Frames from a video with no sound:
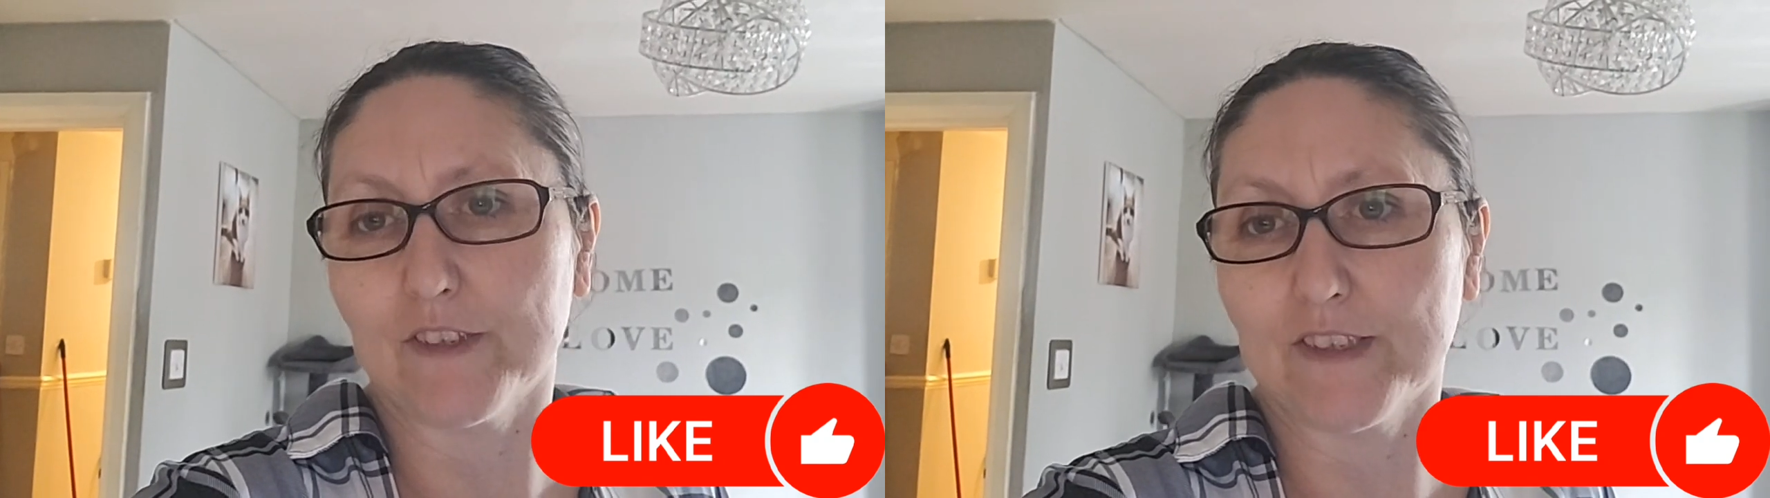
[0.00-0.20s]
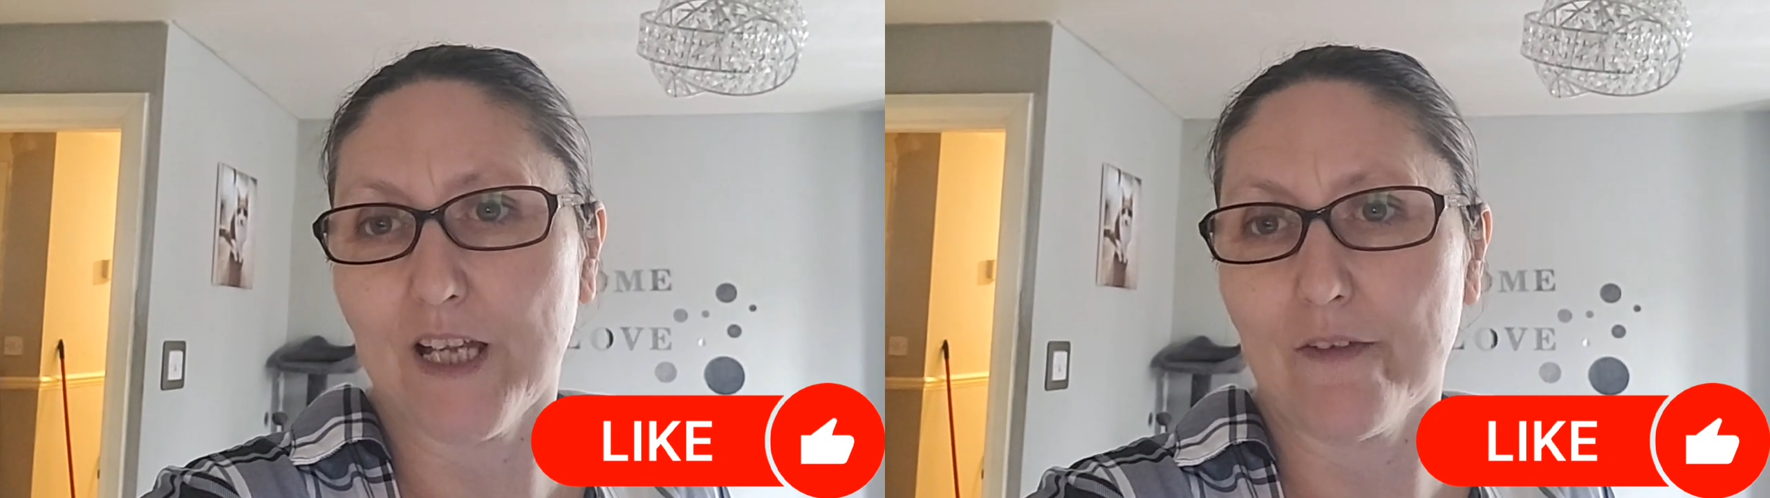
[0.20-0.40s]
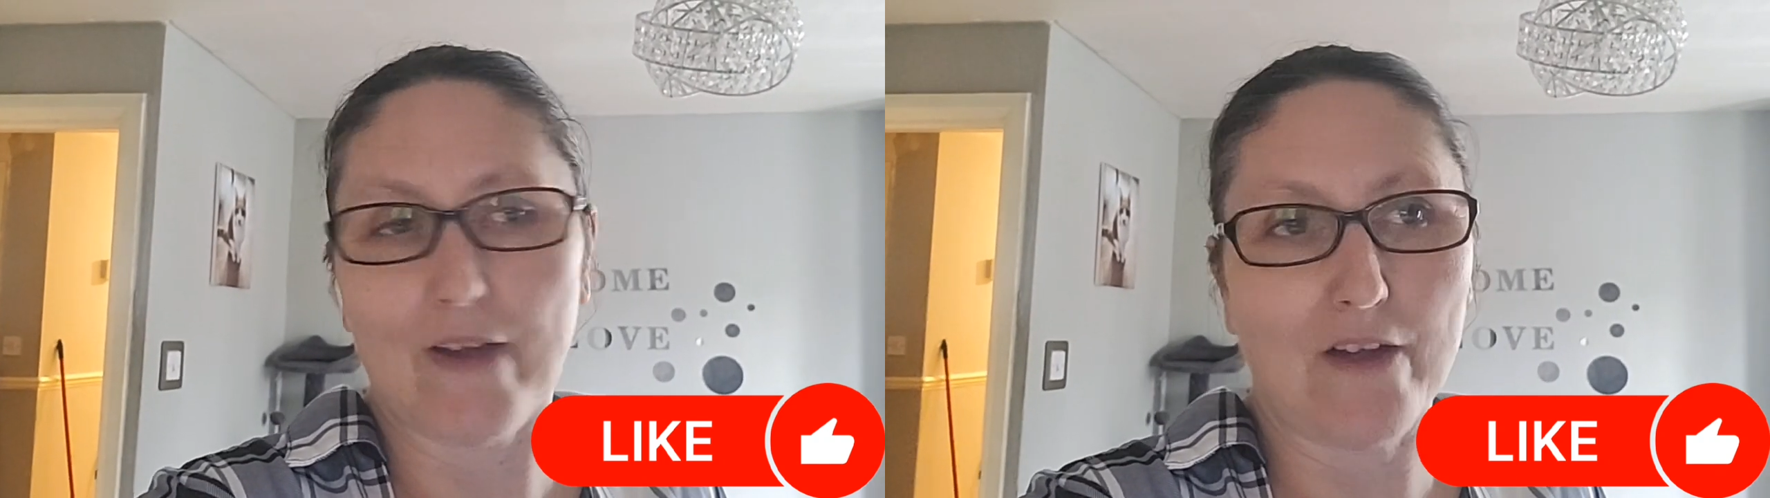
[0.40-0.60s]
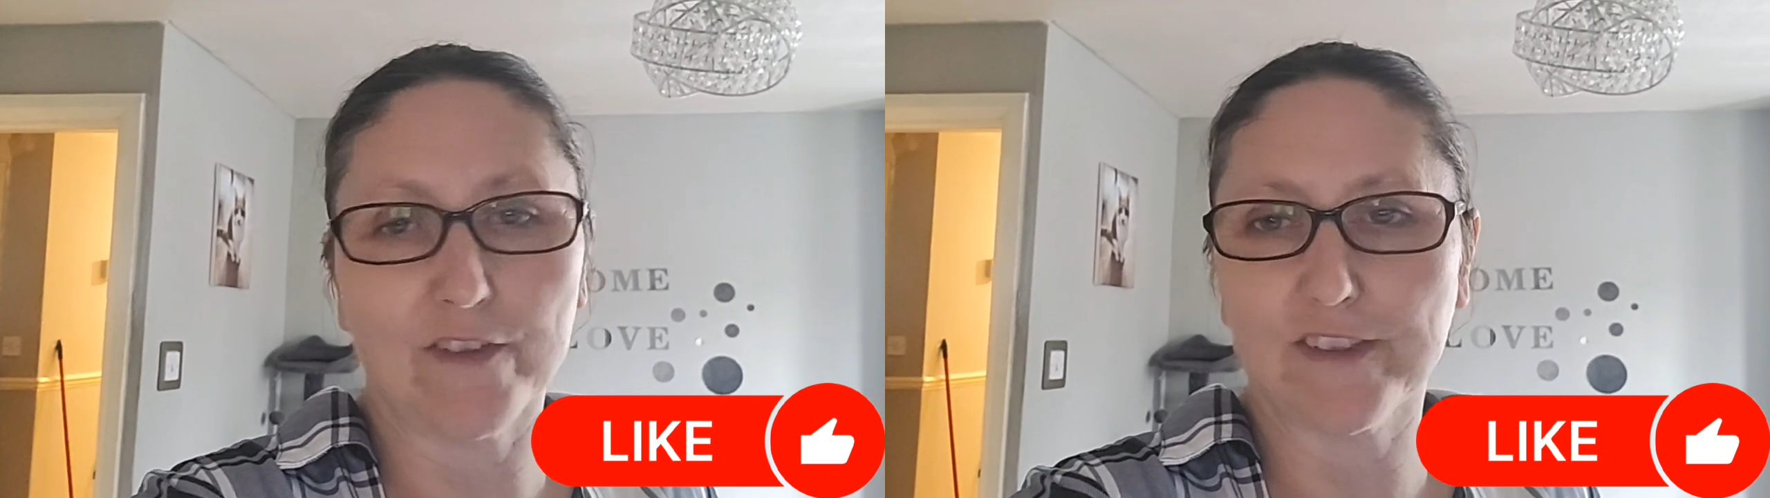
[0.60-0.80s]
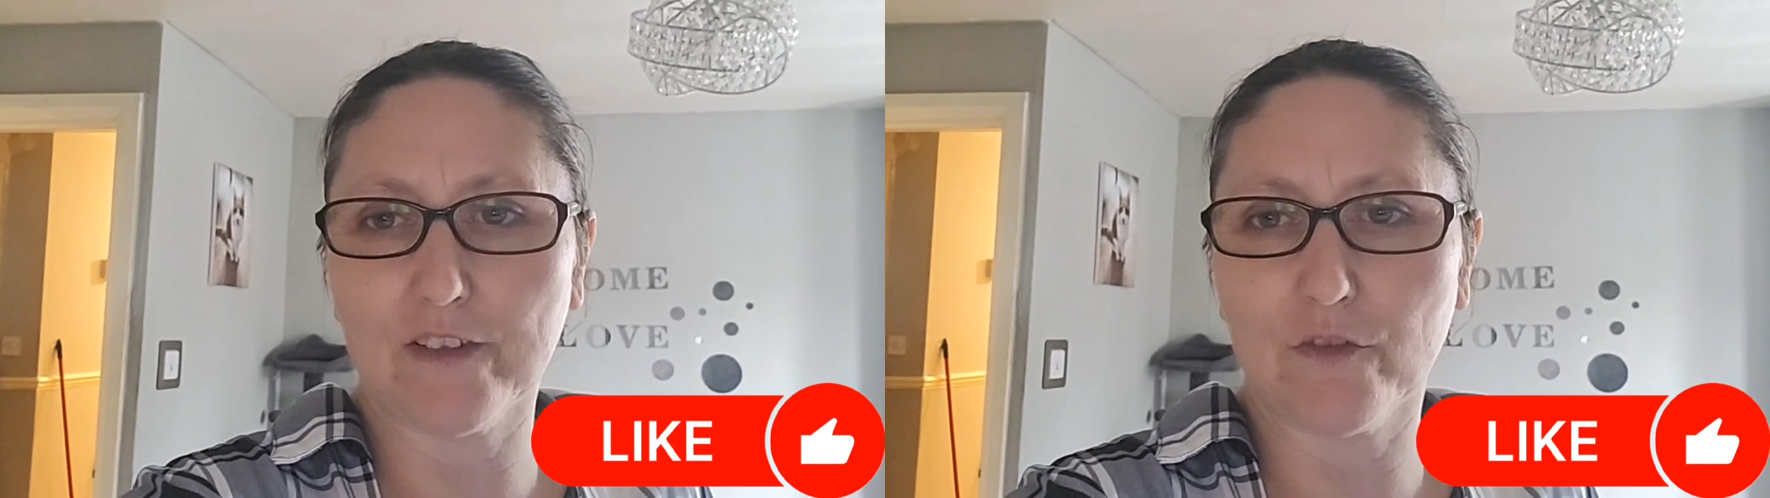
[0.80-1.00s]

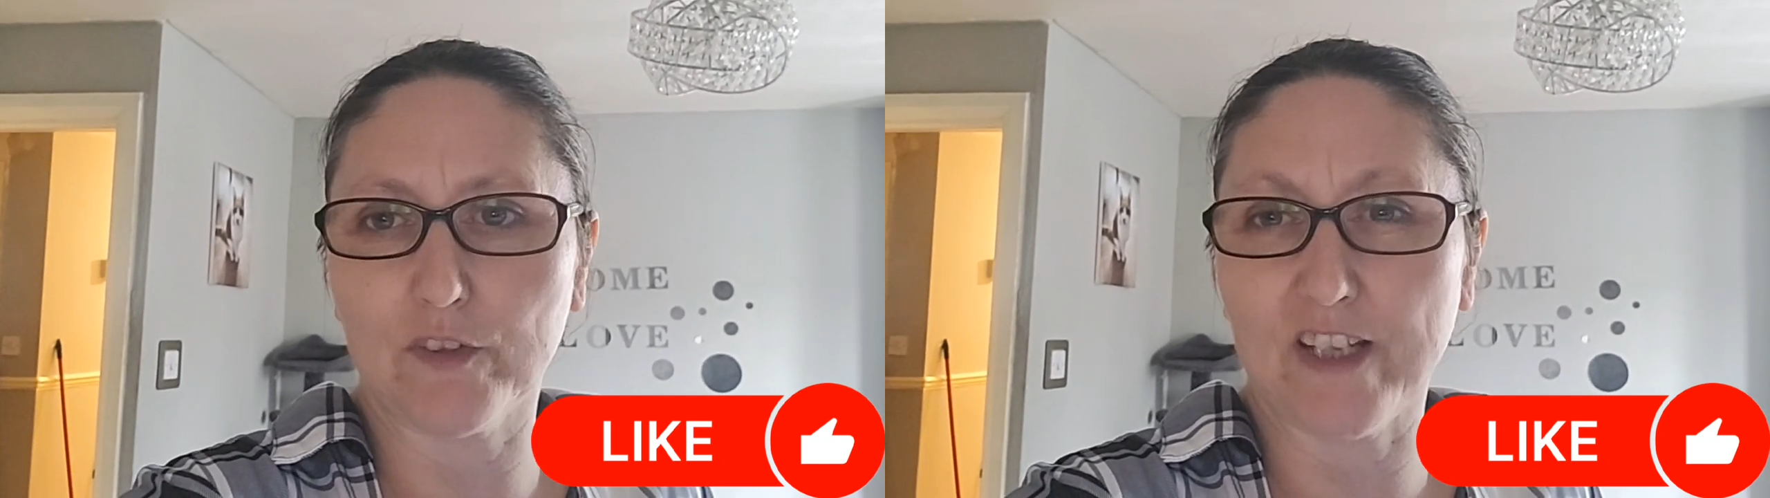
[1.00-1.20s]
staff were